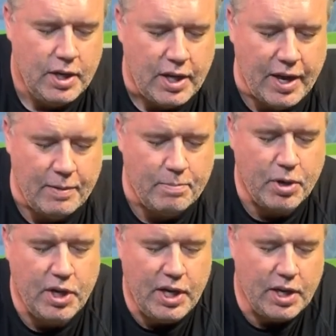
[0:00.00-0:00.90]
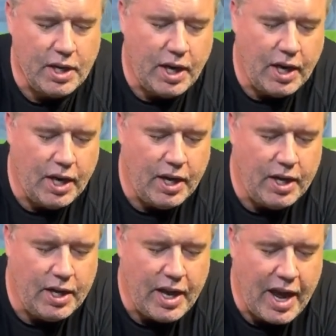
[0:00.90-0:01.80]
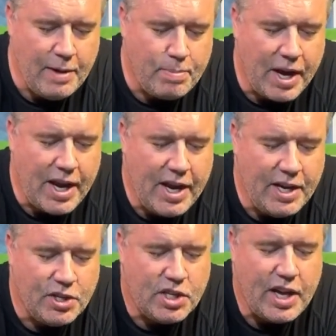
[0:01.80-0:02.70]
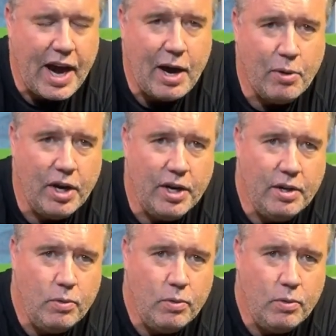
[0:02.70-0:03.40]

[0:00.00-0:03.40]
and putting 8x8 inch tower